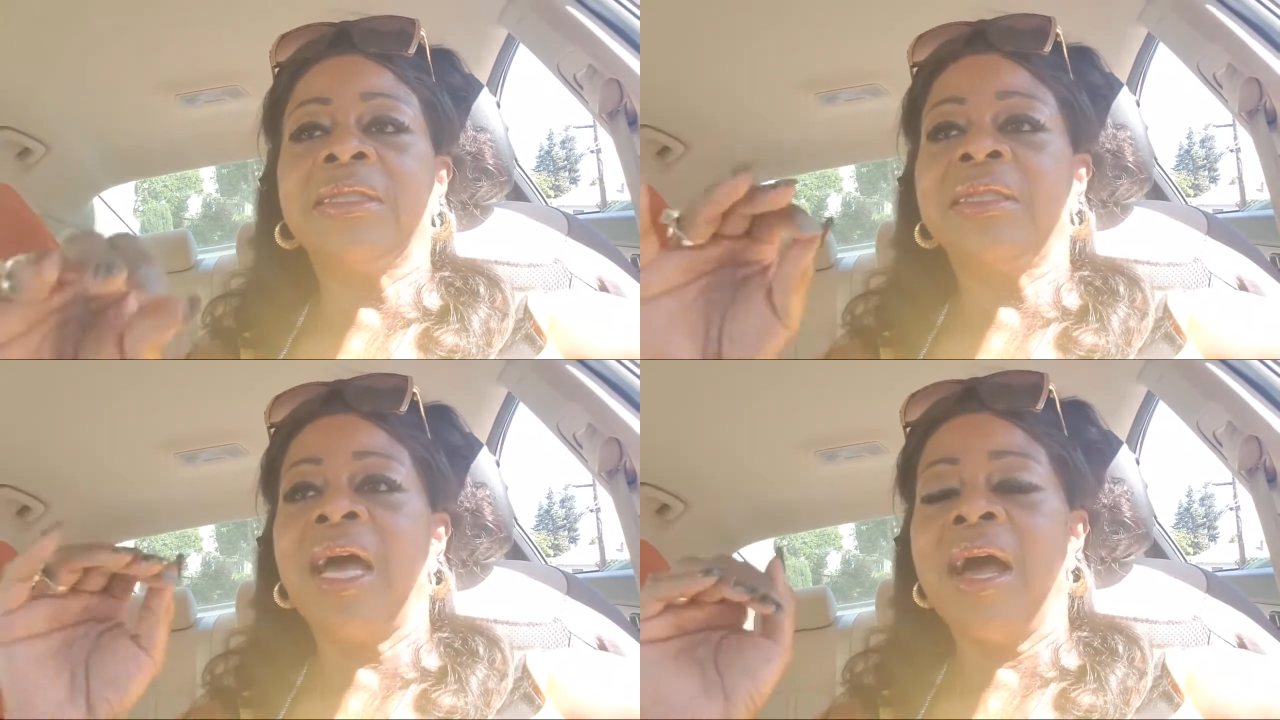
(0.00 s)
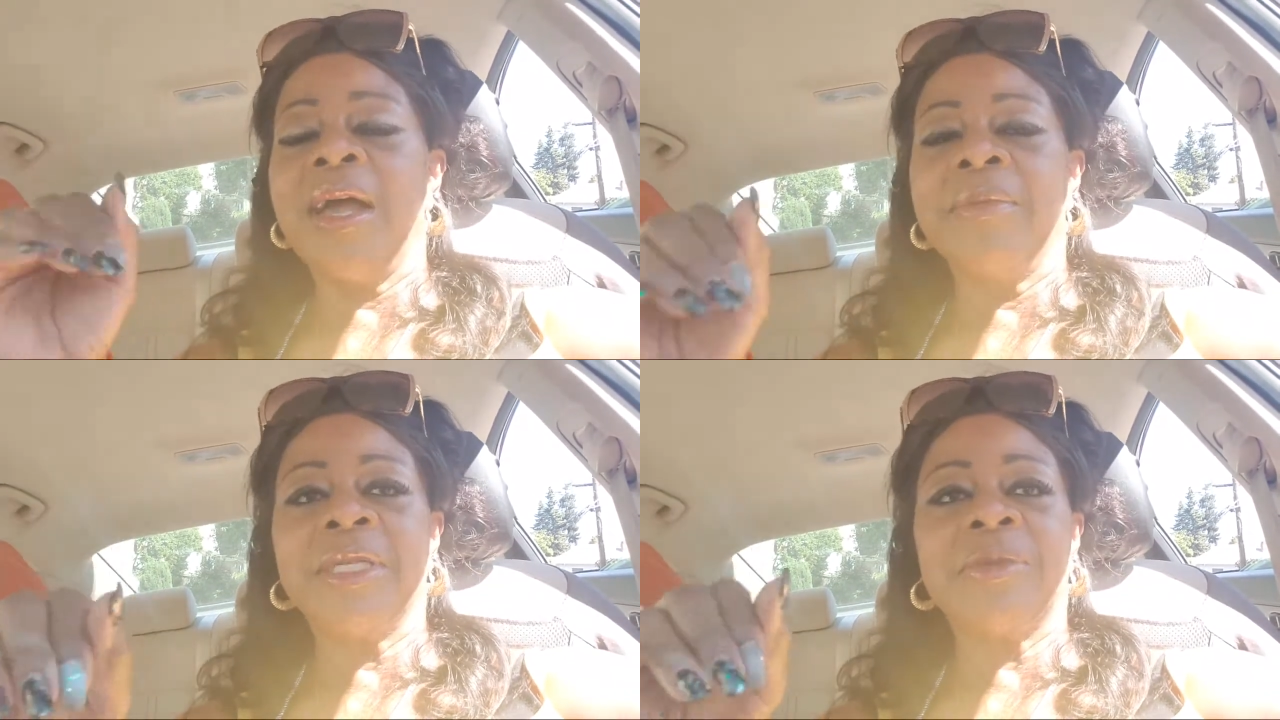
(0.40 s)

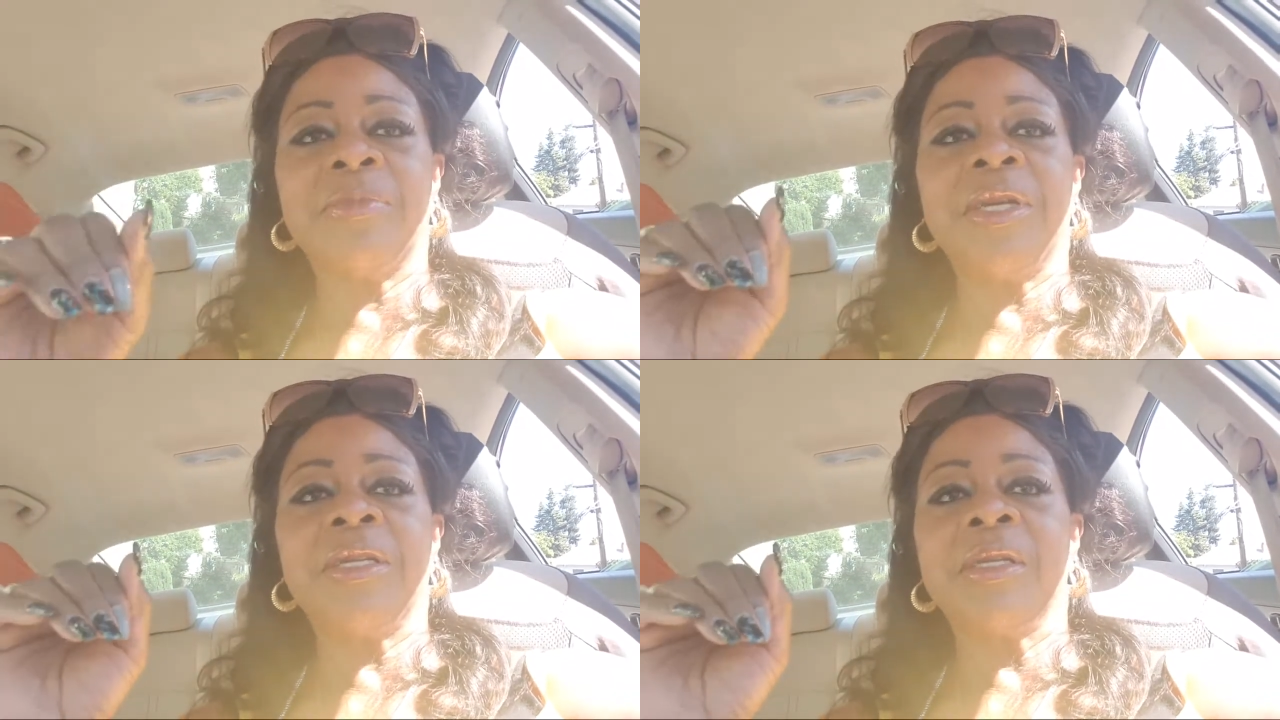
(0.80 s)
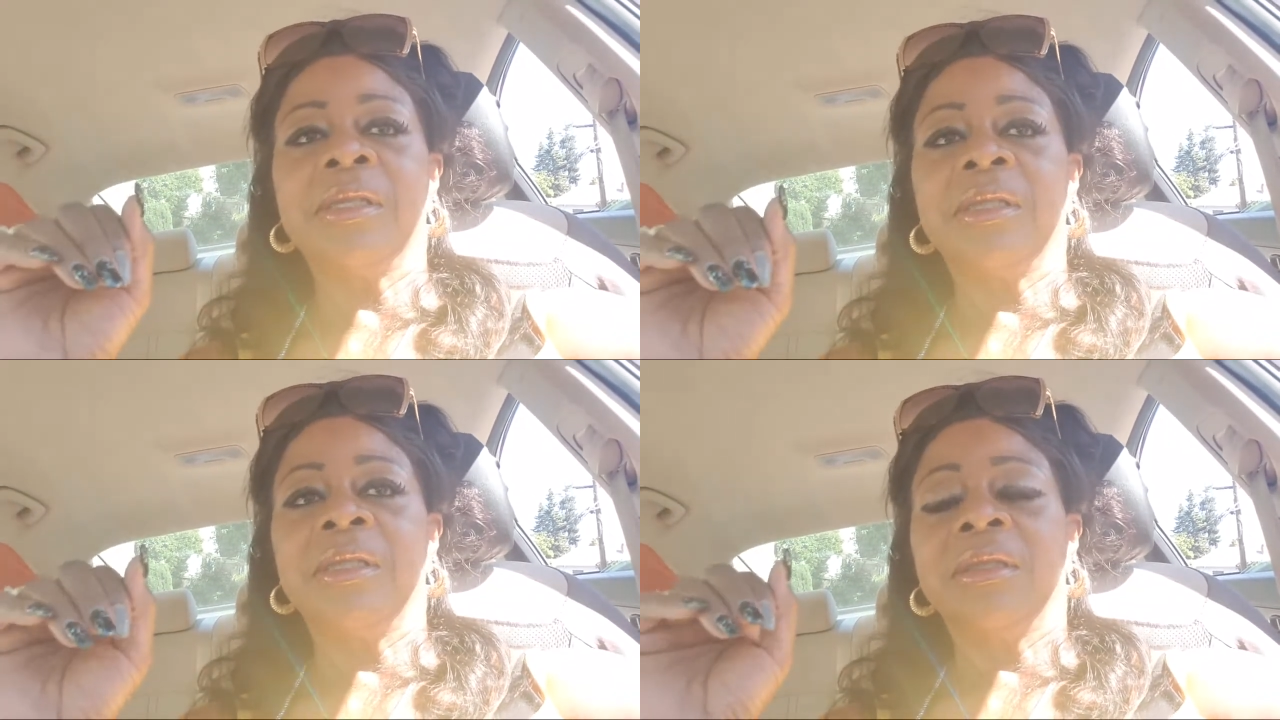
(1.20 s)
Time has been
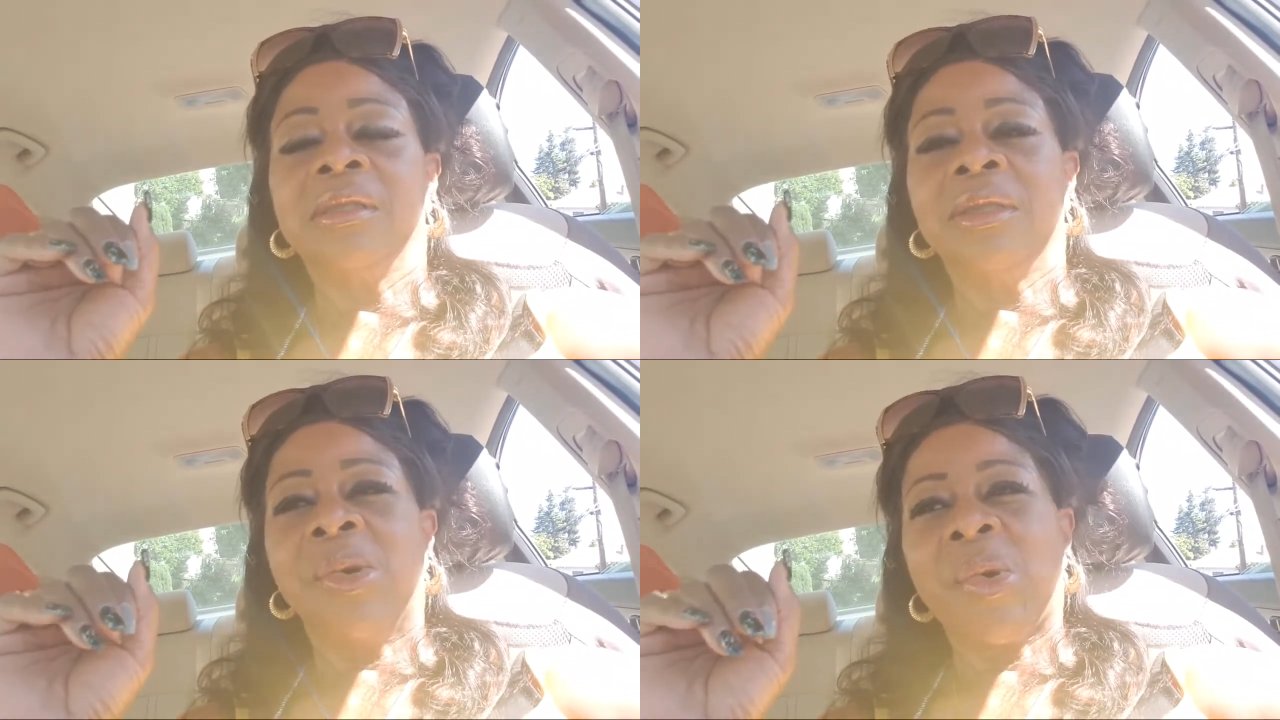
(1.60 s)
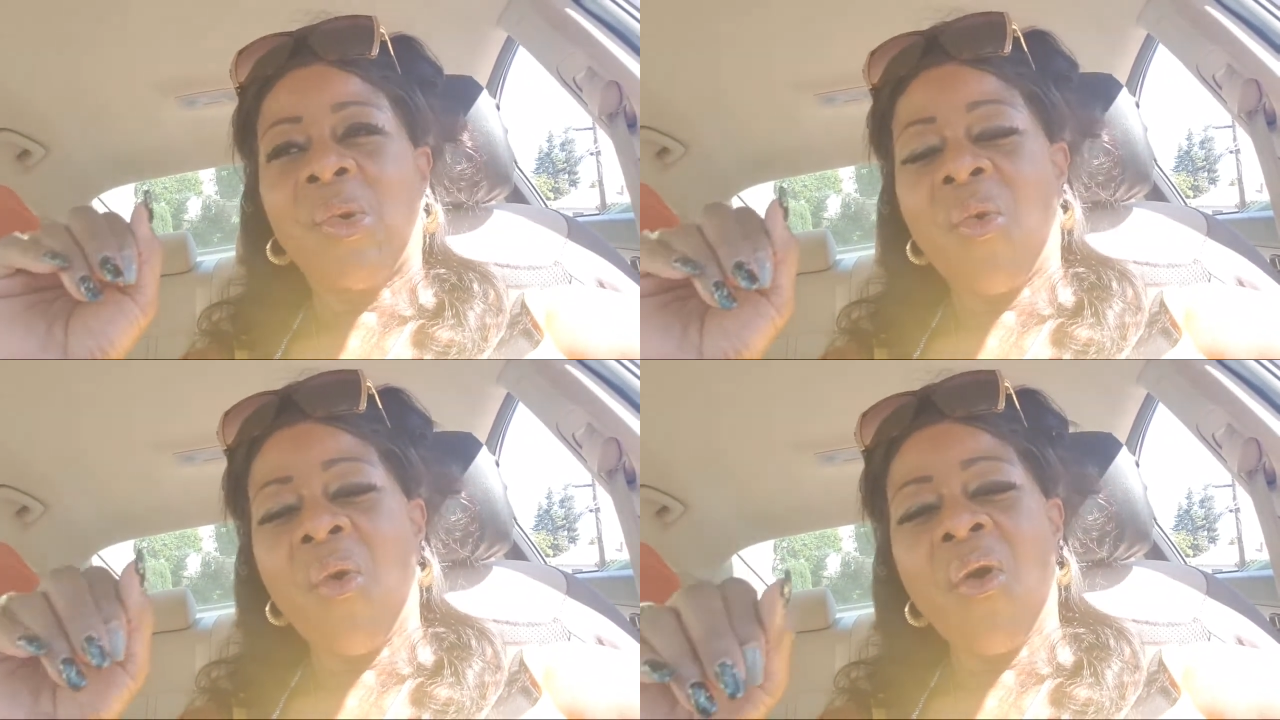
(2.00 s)

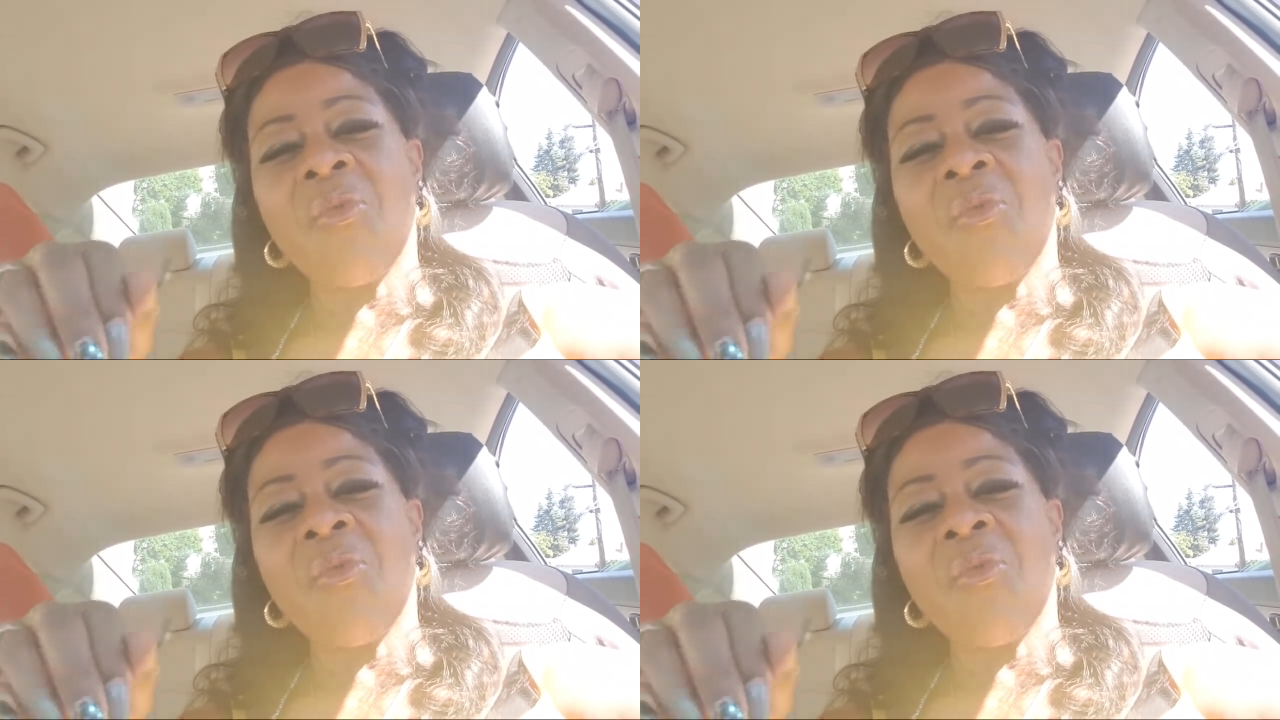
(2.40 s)
going